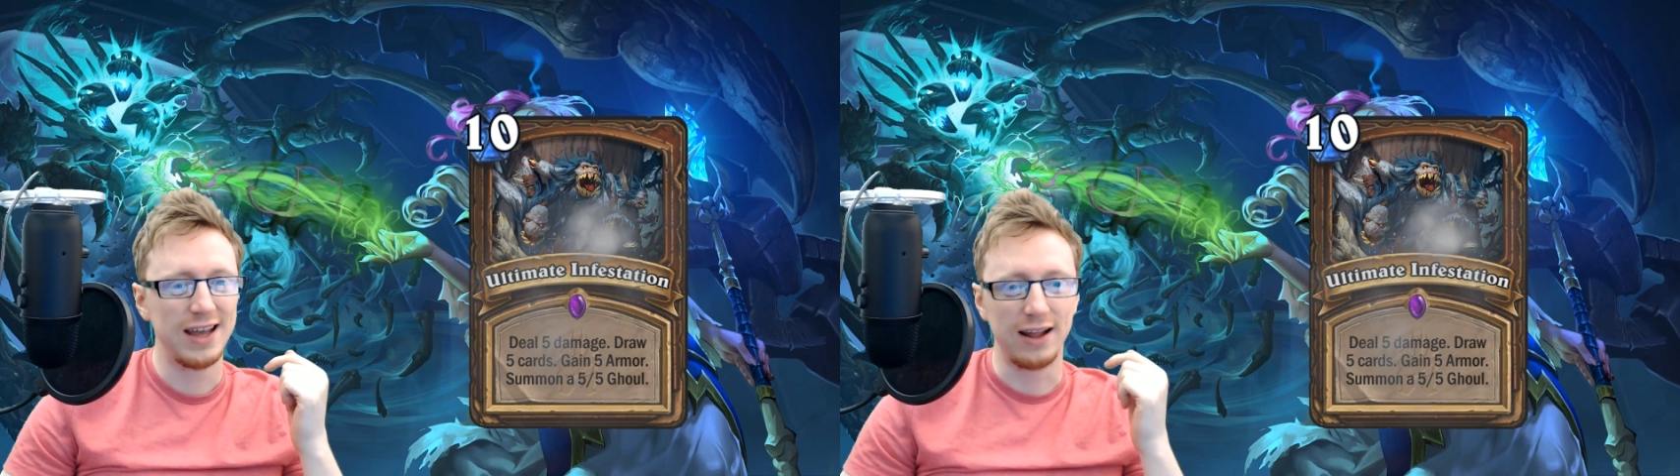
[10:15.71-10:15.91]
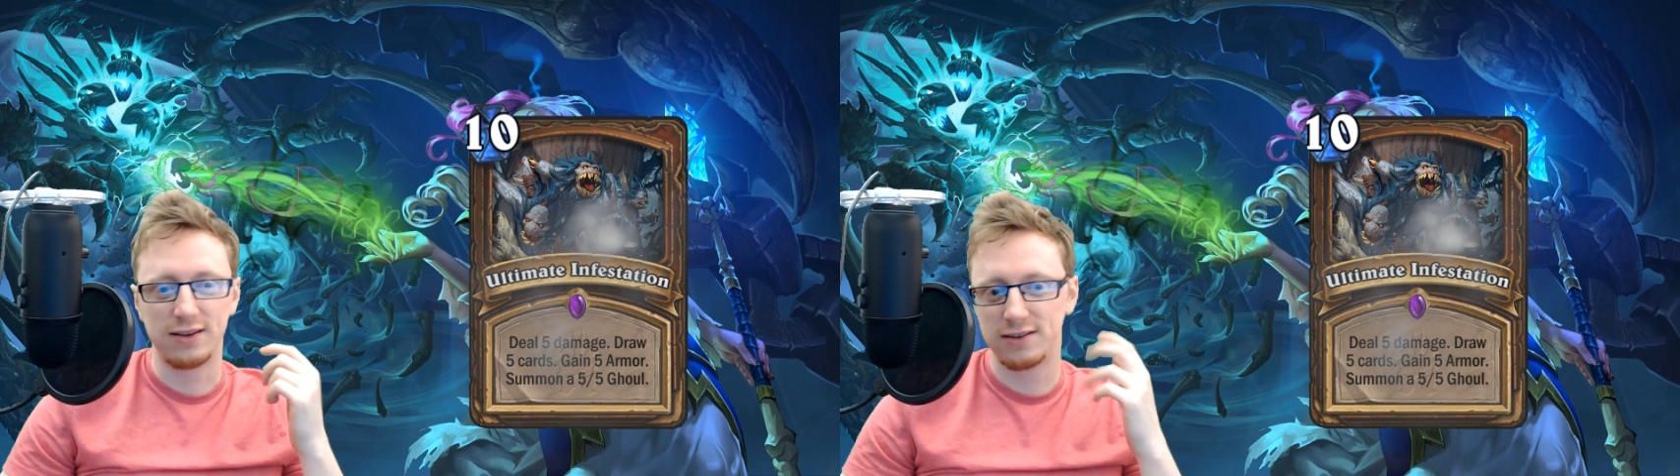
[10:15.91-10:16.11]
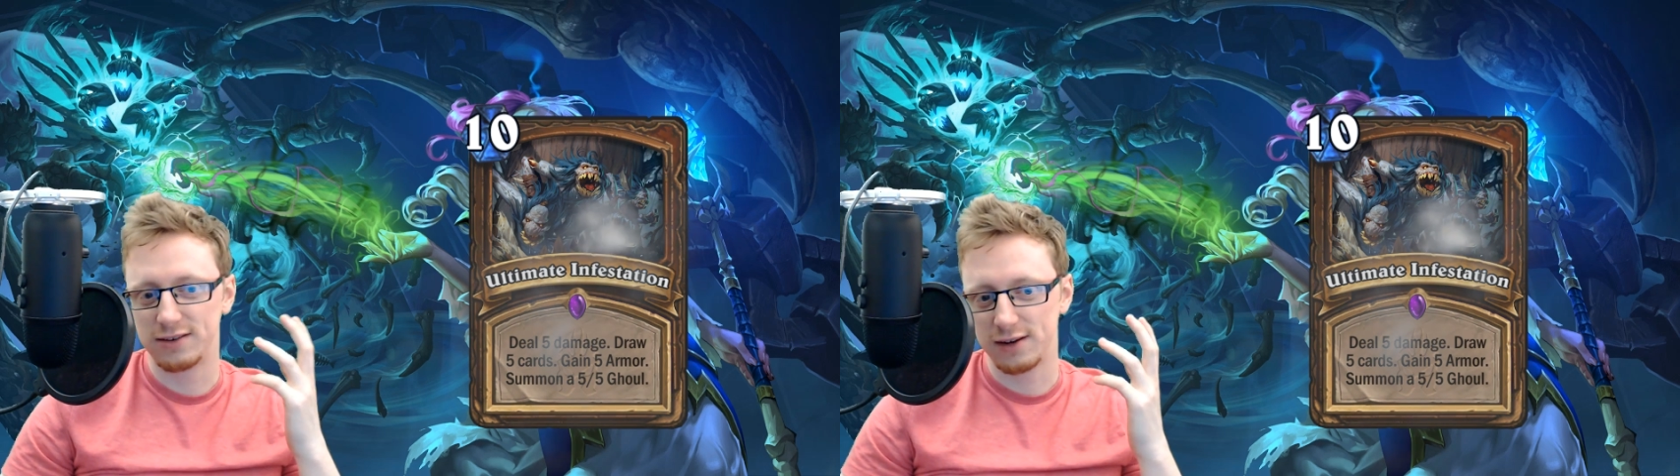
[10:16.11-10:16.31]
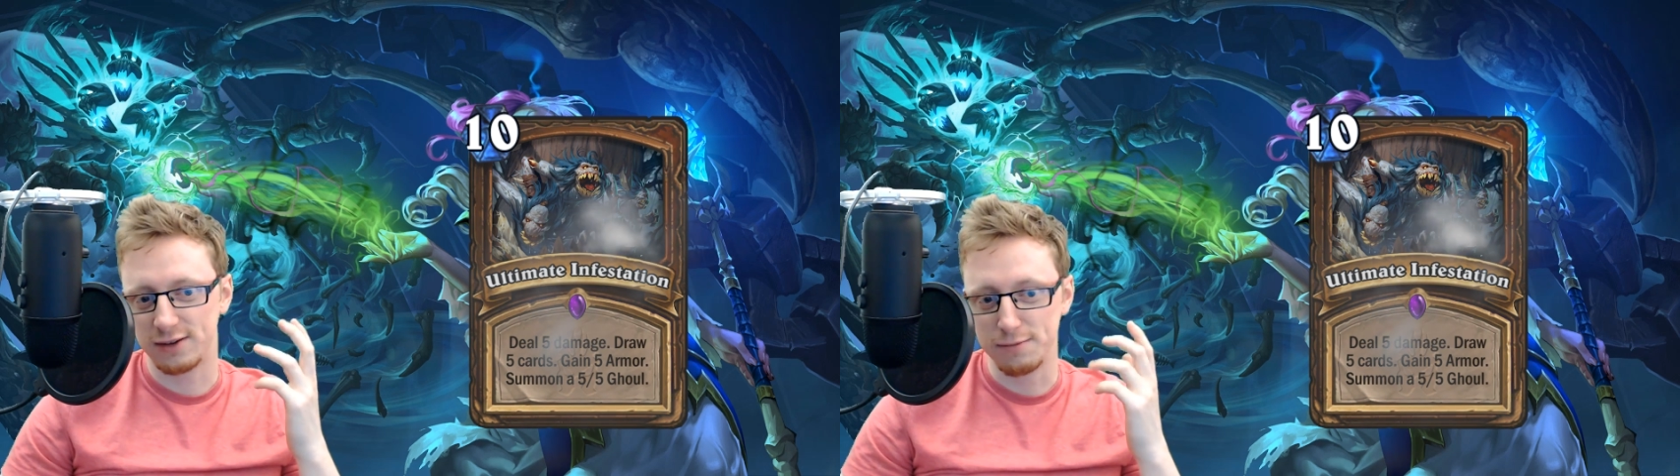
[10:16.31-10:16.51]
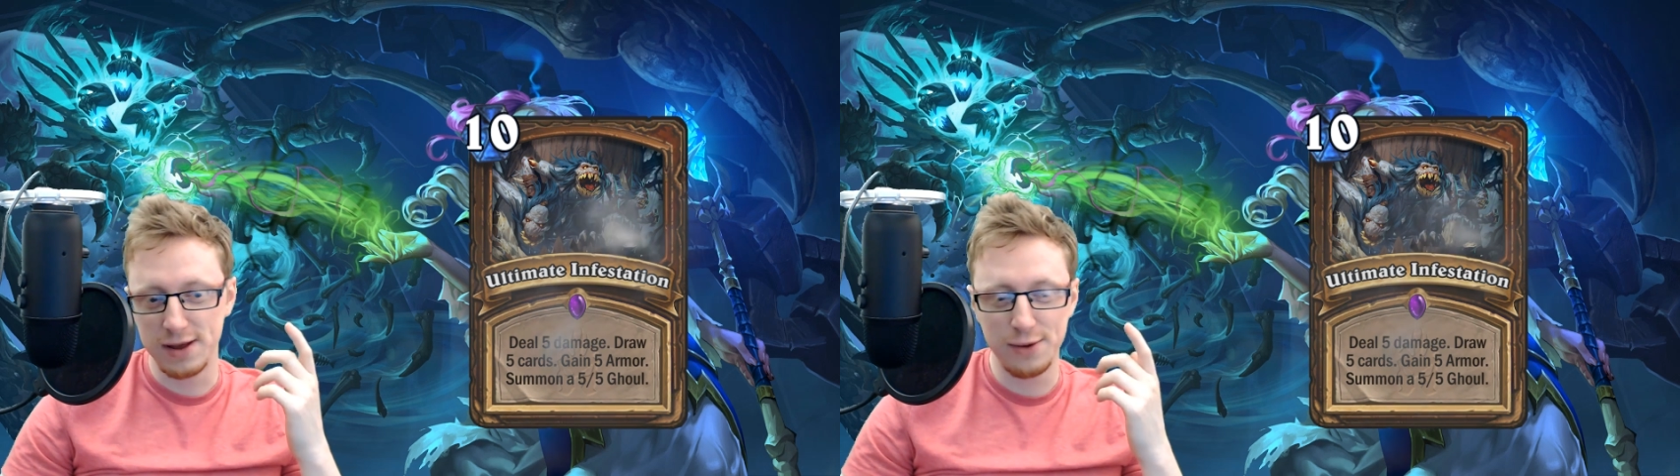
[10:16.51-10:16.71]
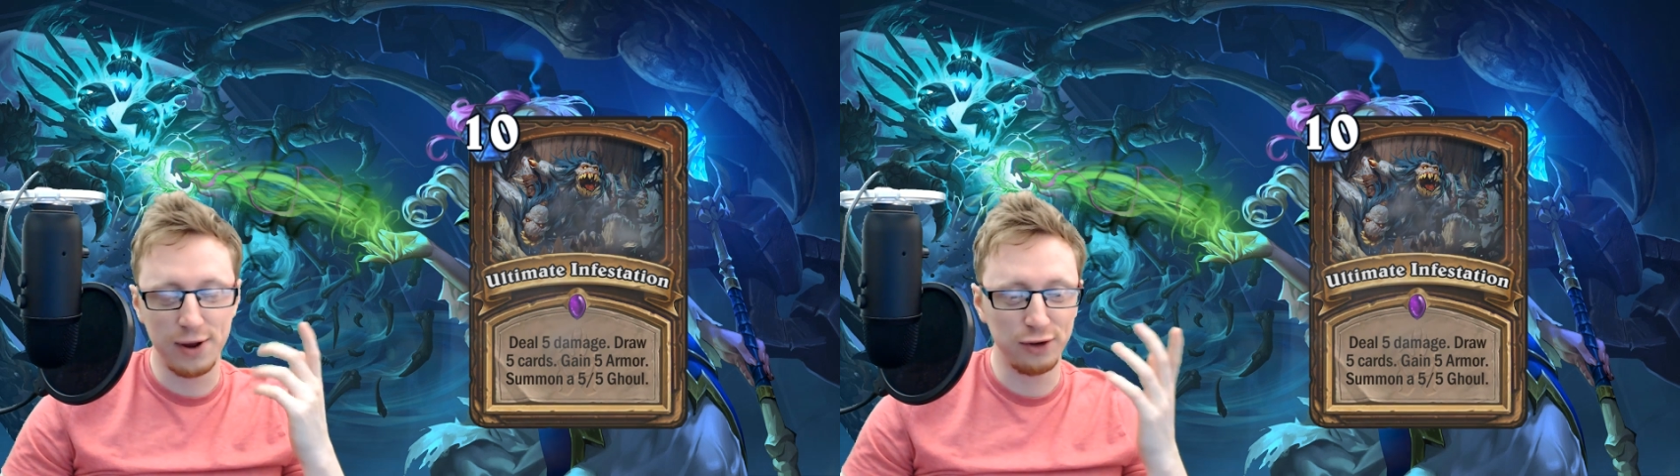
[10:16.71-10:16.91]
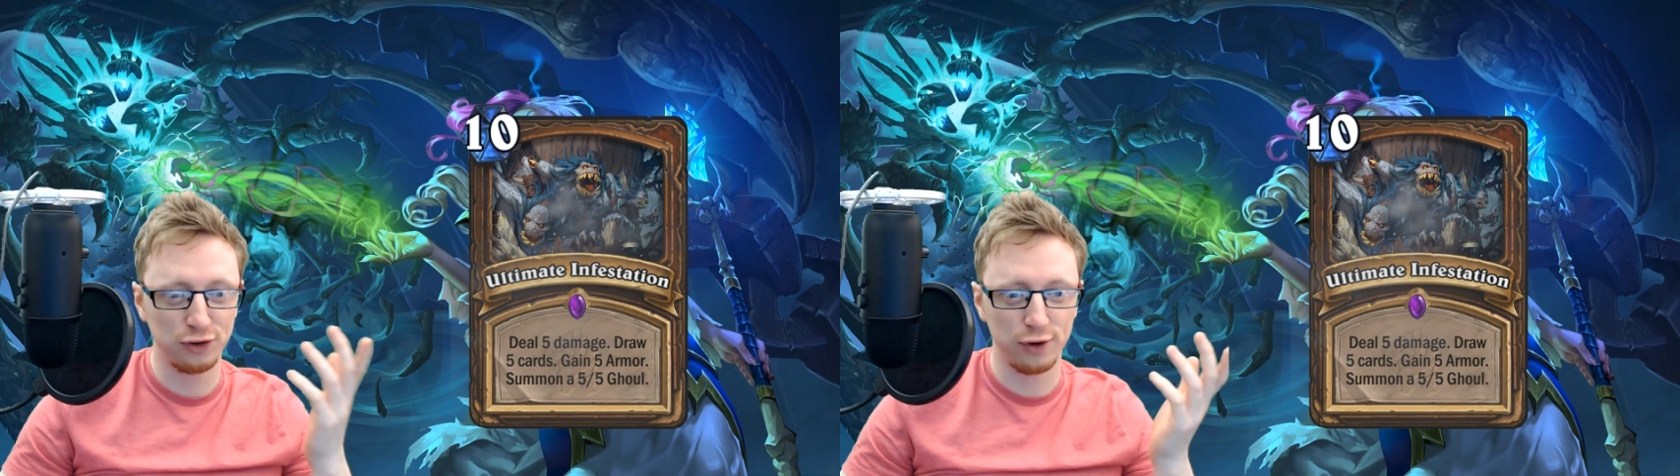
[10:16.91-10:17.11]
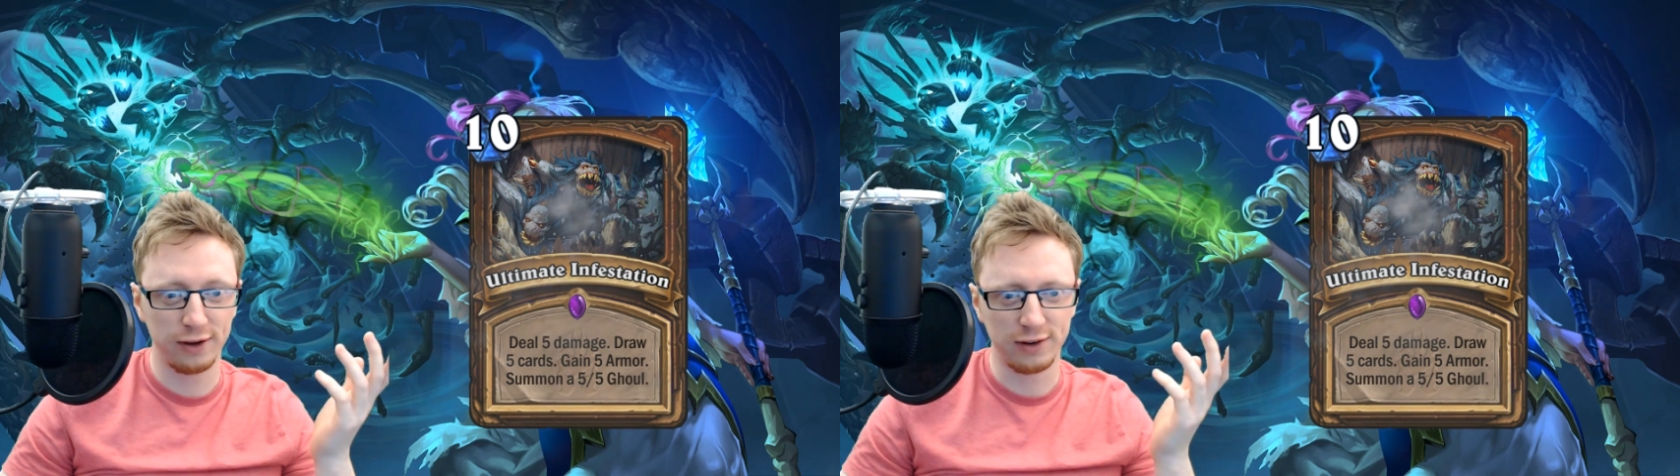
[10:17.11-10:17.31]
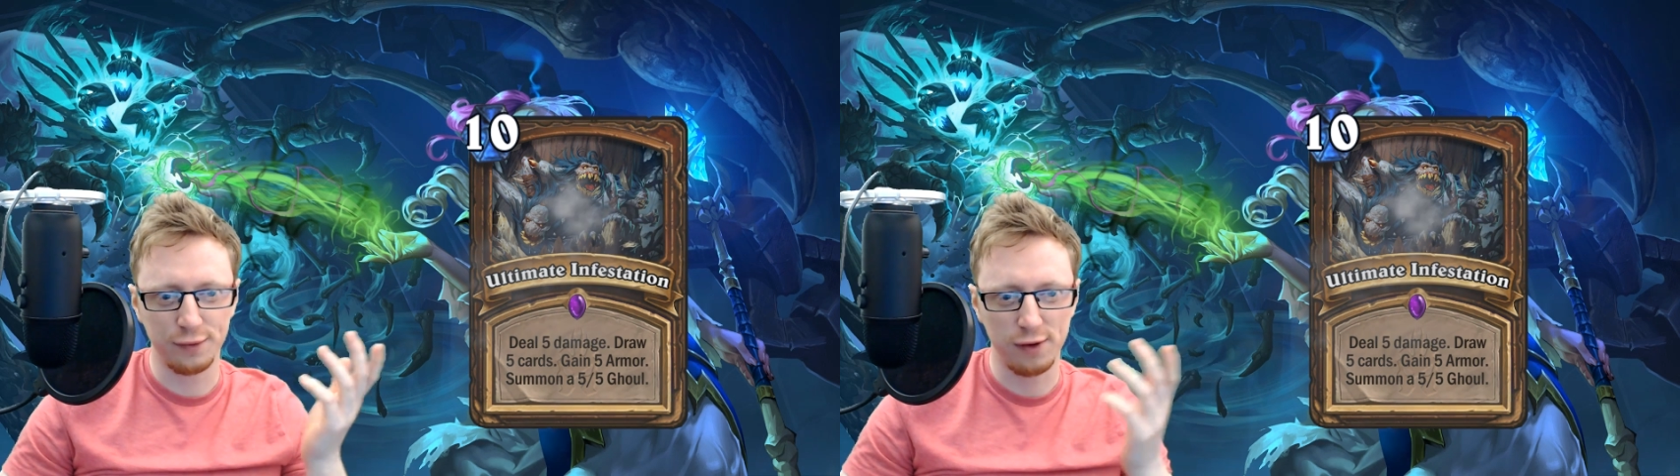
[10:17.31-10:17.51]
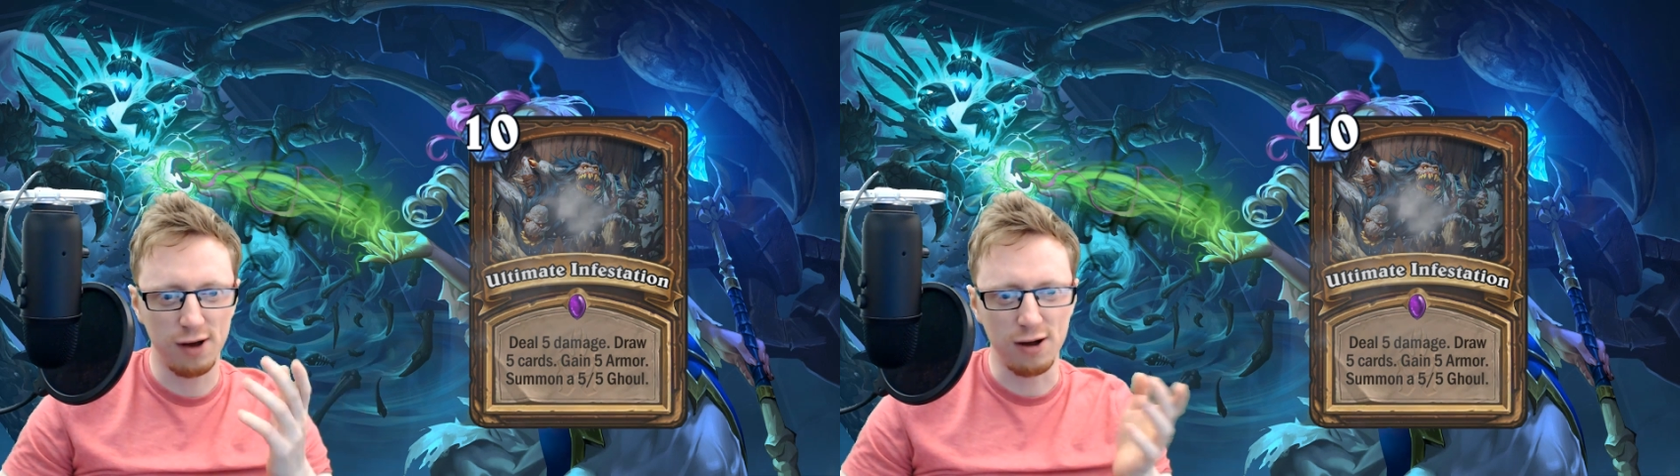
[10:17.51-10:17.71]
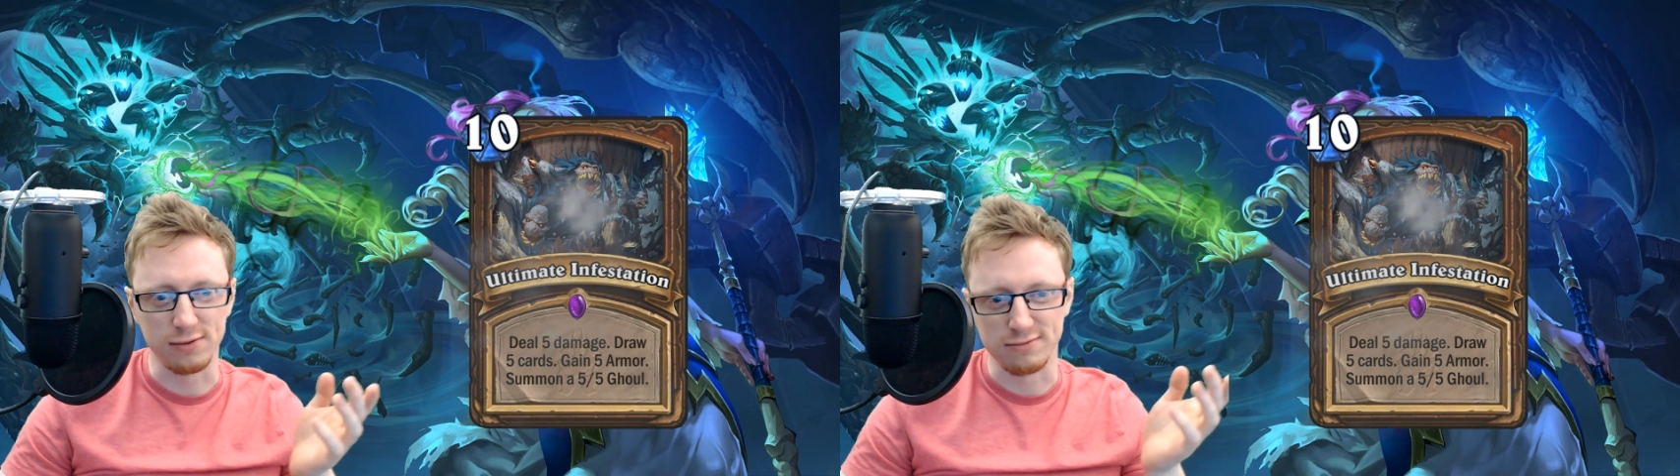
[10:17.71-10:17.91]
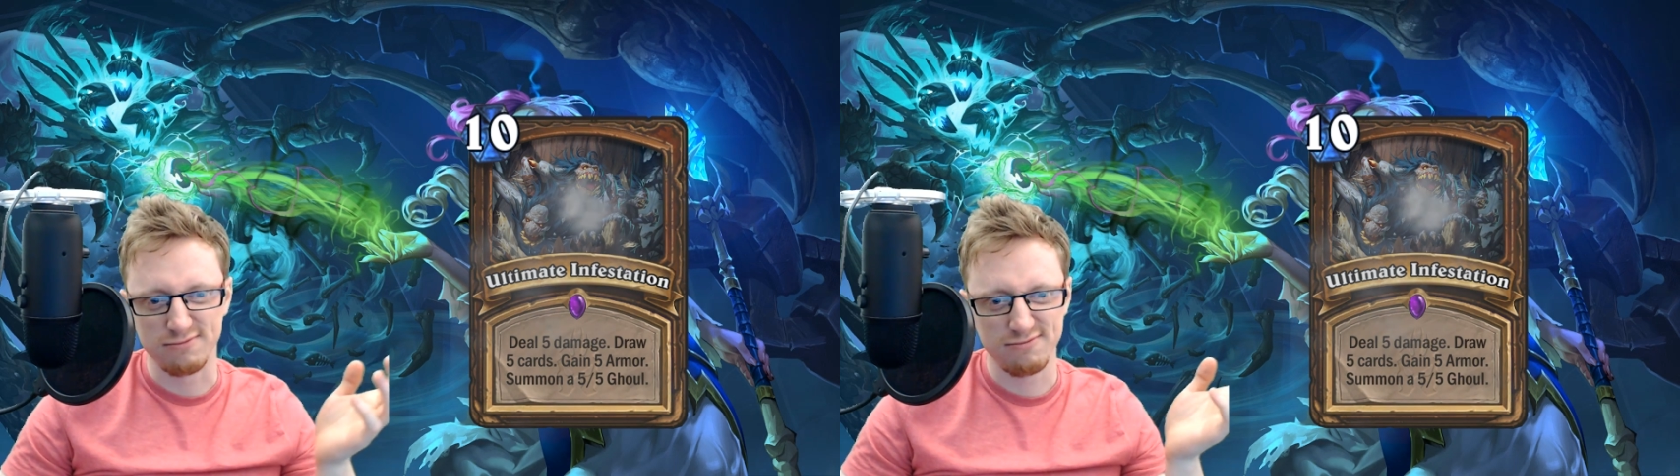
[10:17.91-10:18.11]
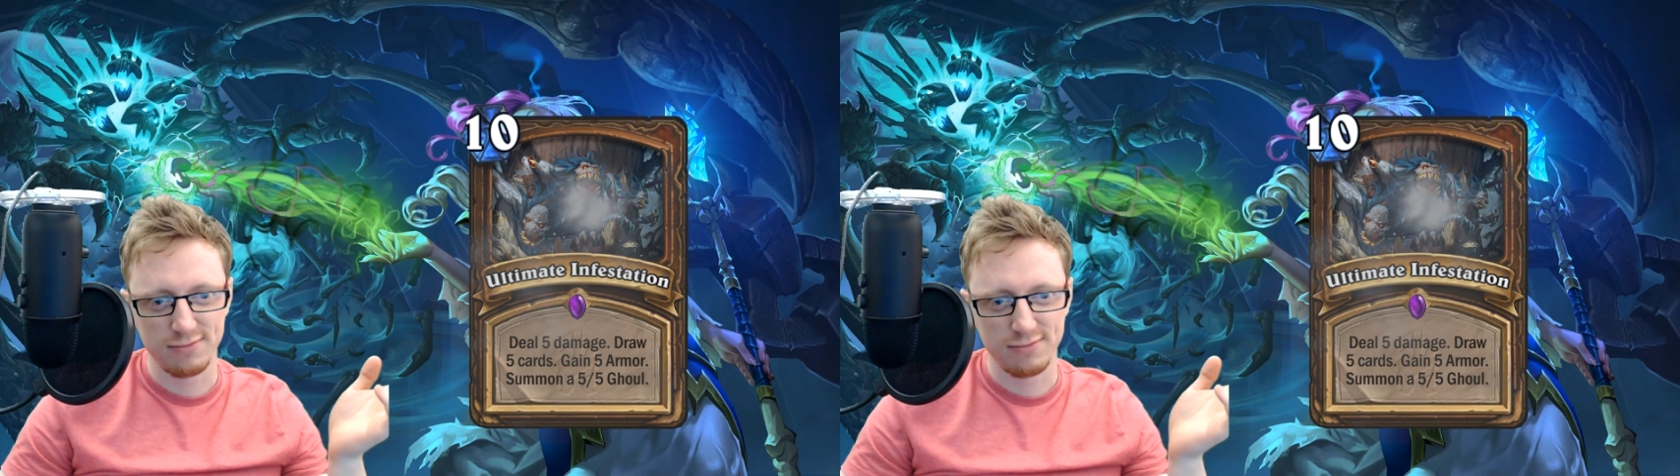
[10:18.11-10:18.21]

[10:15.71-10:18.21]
It's, to me, when I saw this, I thought, oh,